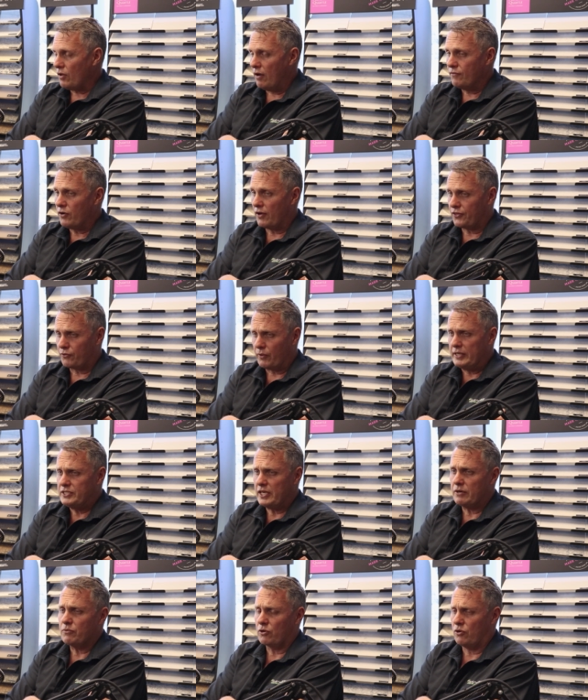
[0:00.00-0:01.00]
I've got three
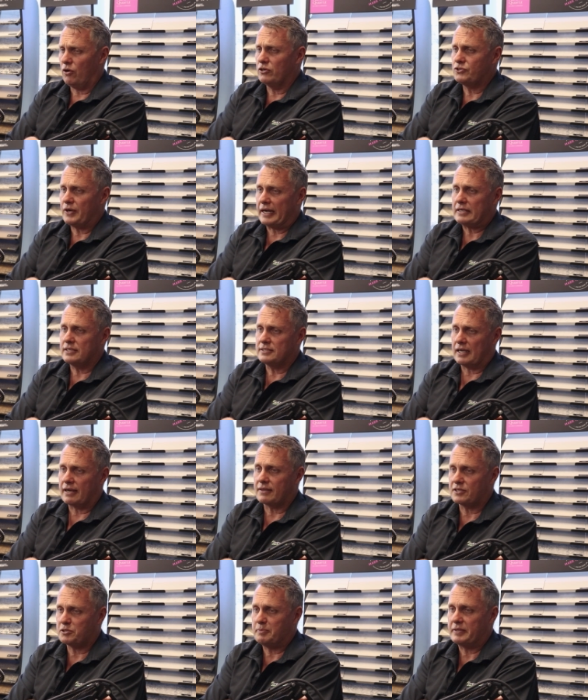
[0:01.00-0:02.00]
general contractors
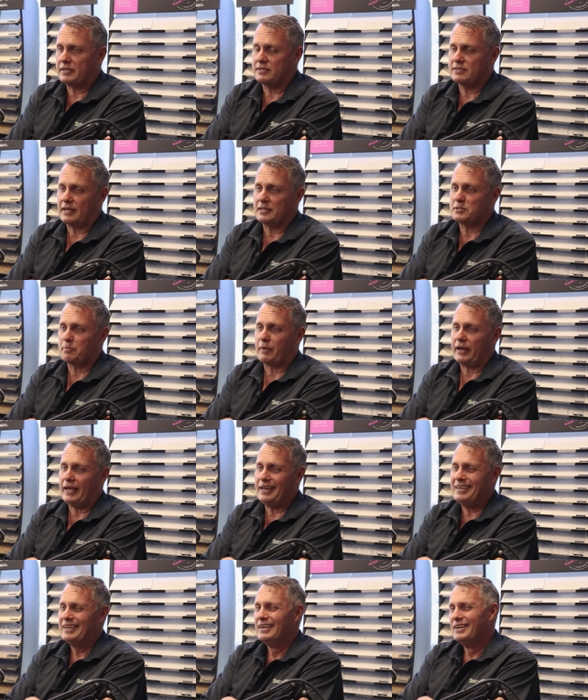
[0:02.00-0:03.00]
under the Smith and Sons
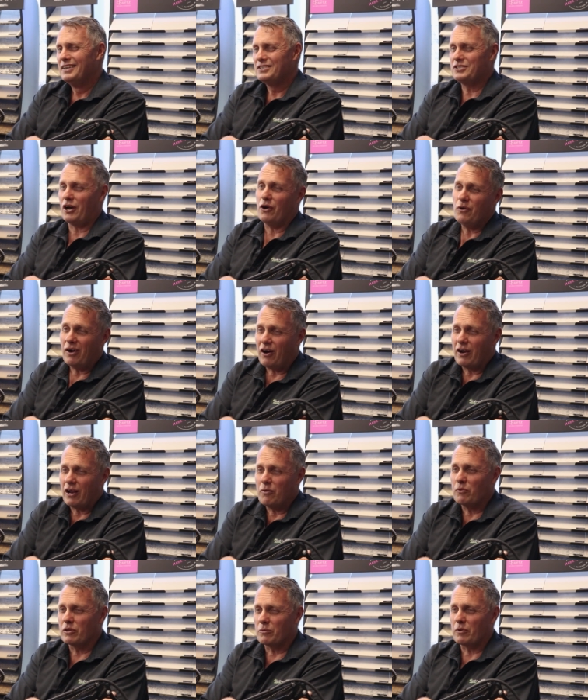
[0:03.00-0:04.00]
brand, so I
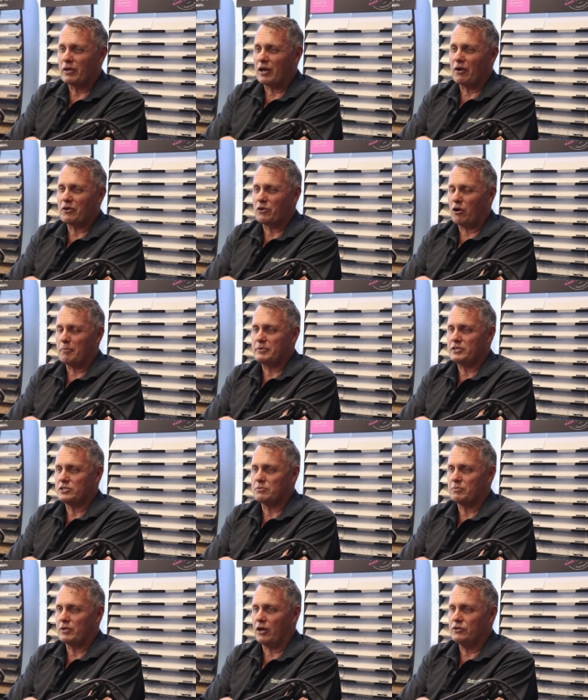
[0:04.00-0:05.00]
don't really want to go into
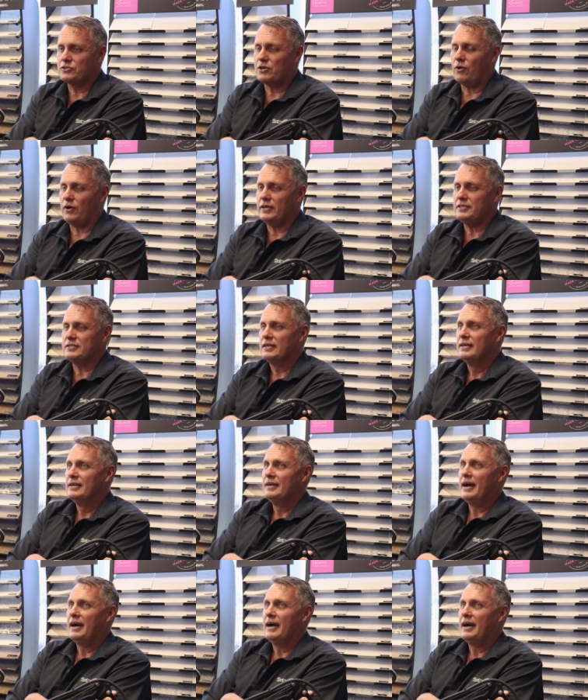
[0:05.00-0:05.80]
competition with those guys.